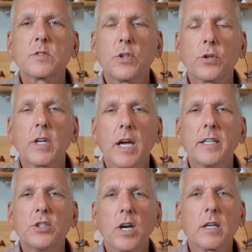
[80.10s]
third eye
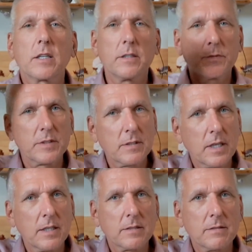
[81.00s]
chakra,
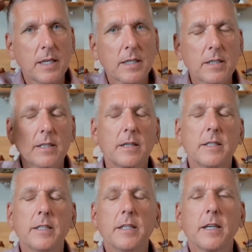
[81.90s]
Sahasrara,
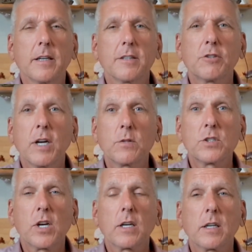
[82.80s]
the crown
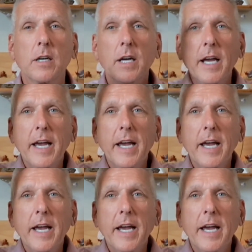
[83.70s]
chakra,